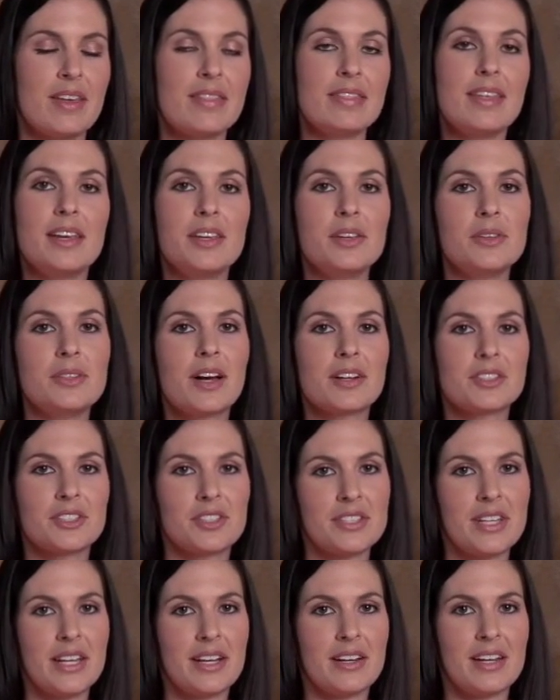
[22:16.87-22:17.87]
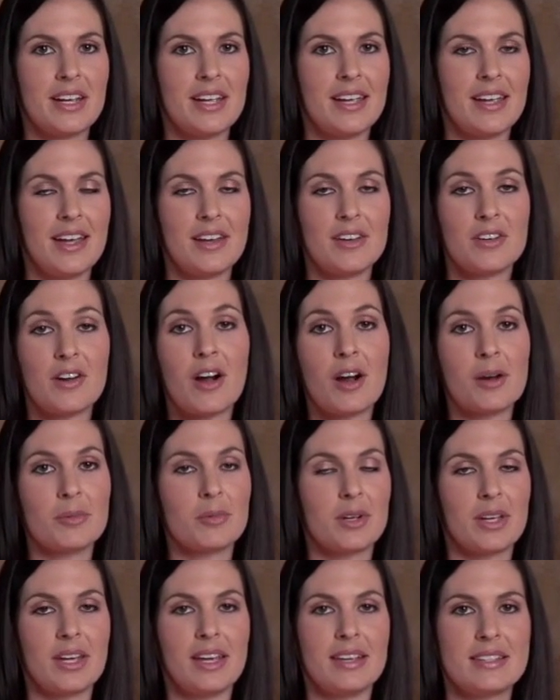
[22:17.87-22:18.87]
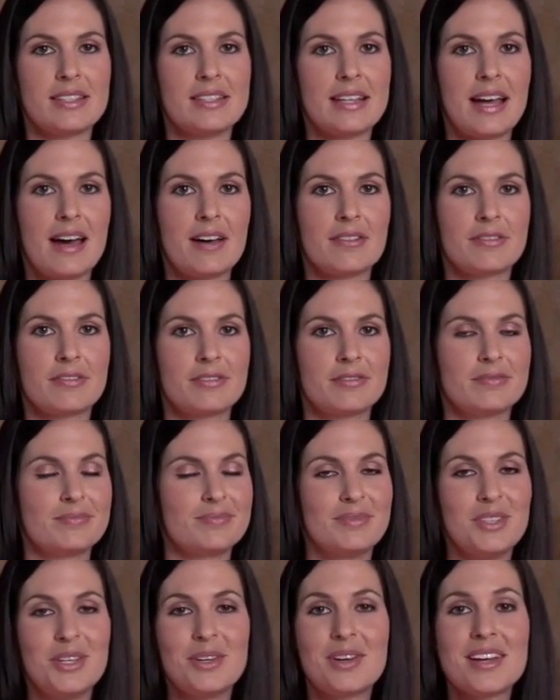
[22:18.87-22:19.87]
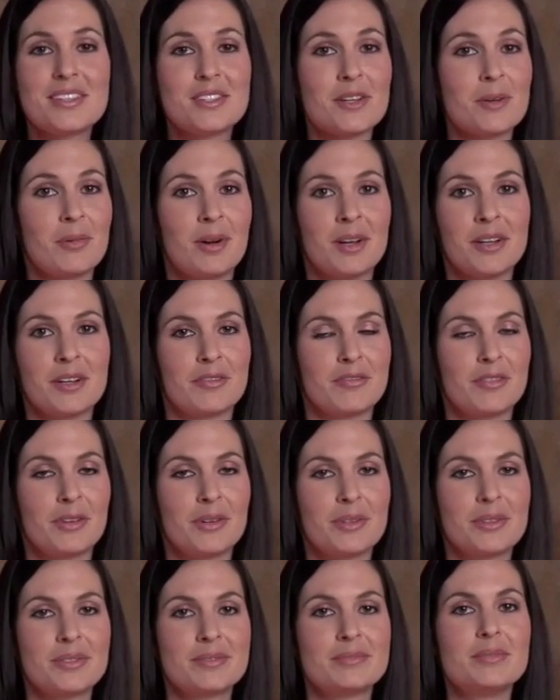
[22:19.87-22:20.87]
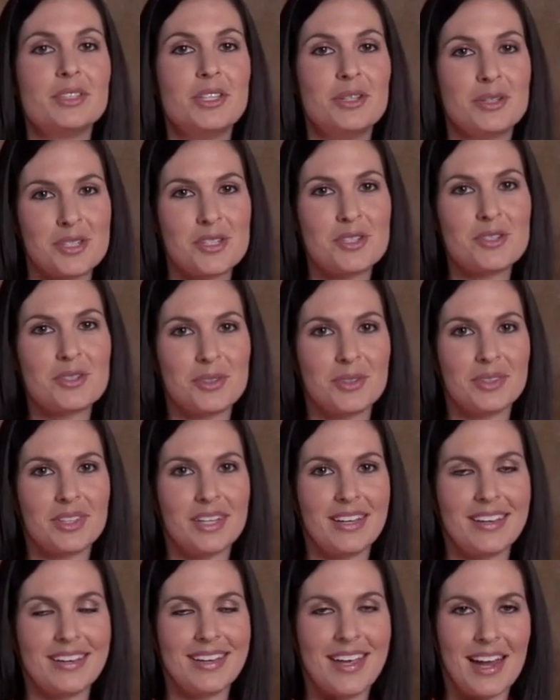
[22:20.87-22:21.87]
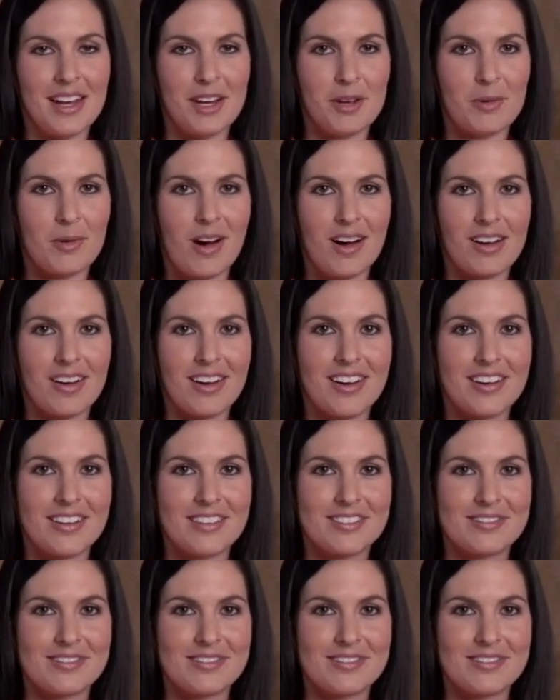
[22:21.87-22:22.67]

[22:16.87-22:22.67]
Thank you, Dr. Terry, and your hardworking staff. You guys are wonderful. Yours truly, Katie Walker.